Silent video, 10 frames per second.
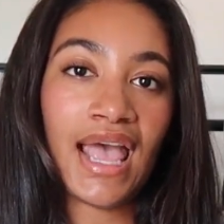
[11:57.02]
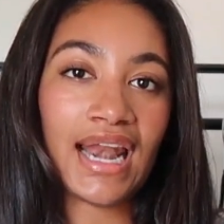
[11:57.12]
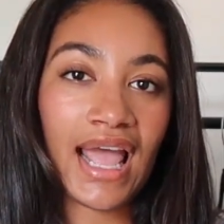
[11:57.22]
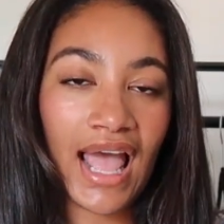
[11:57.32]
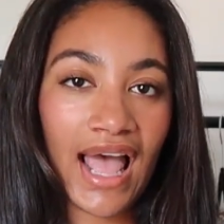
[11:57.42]

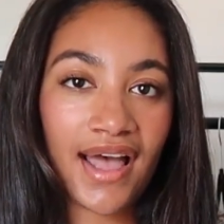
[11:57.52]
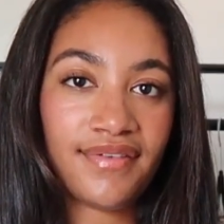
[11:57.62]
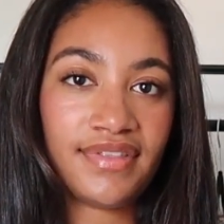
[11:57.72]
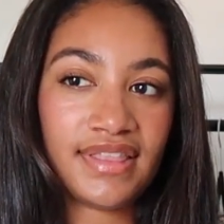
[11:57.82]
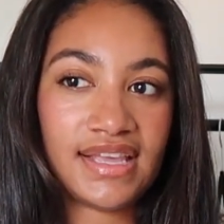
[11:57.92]
And I
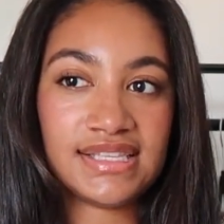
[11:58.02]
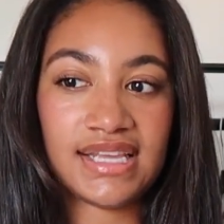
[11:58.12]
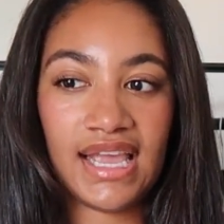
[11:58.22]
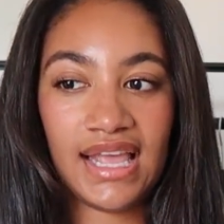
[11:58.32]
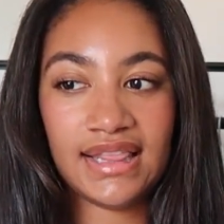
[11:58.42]
have these
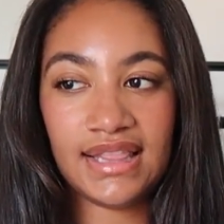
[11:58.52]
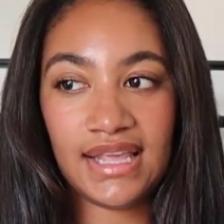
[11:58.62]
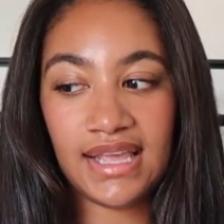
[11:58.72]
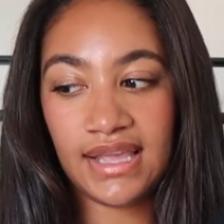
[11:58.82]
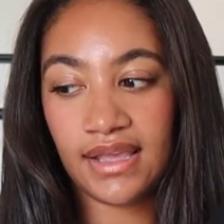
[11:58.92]
in
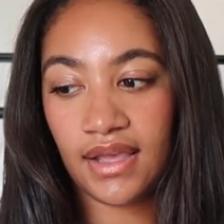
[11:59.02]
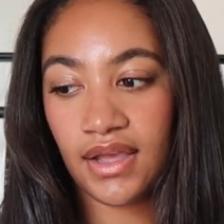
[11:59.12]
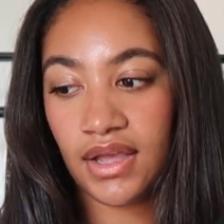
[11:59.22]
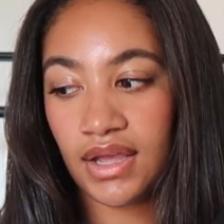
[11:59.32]
the